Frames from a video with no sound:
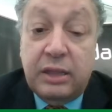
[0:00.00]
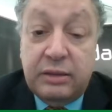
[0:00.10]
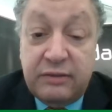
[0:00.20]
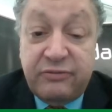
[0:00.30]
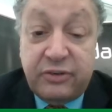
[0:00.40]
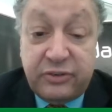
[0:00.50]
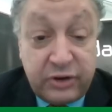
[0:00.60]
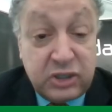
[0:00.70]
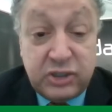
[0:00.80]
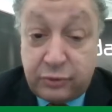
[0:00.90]

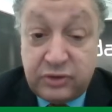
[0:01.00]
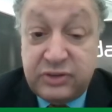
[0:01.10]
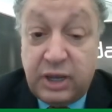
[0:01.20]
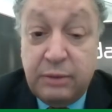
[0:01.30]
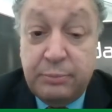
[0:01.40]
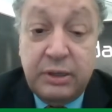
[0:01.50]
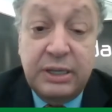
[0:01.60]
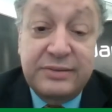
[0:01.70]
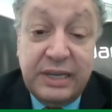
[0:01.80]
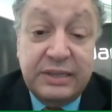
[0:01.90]
infrastructure, for example,
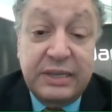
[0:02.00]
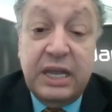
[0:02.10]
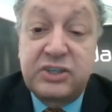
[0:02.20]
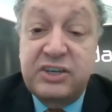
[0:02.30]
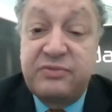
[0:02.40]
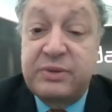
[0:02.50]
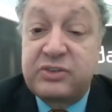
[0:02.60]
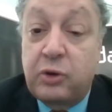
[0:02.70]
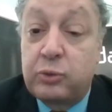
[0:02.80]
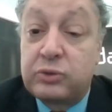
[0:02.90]
setting achievement
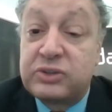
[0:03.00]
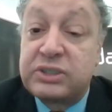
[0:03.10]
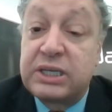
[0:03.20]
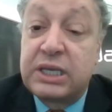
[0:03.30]
goals,